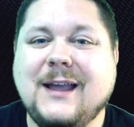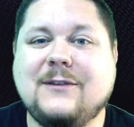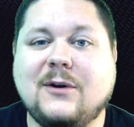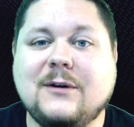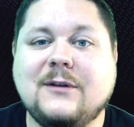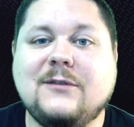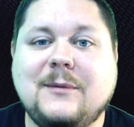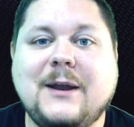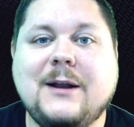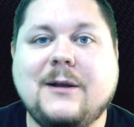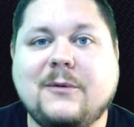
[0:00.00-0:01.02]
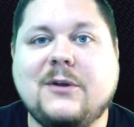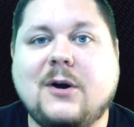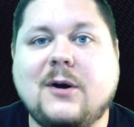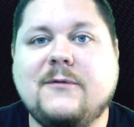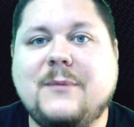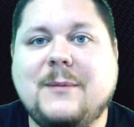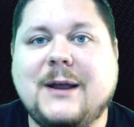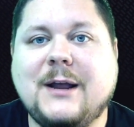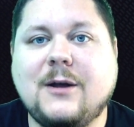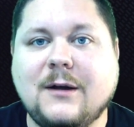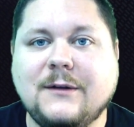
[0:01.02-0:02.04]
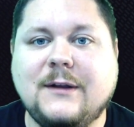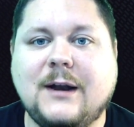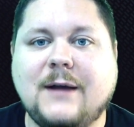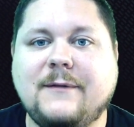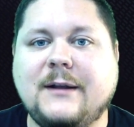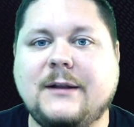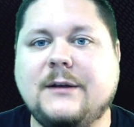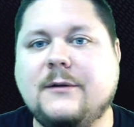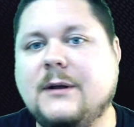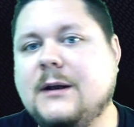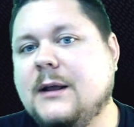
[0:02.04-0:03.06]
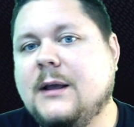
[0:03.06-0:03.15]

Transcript: It's honestly made it really hard for me to make content. I've had to do it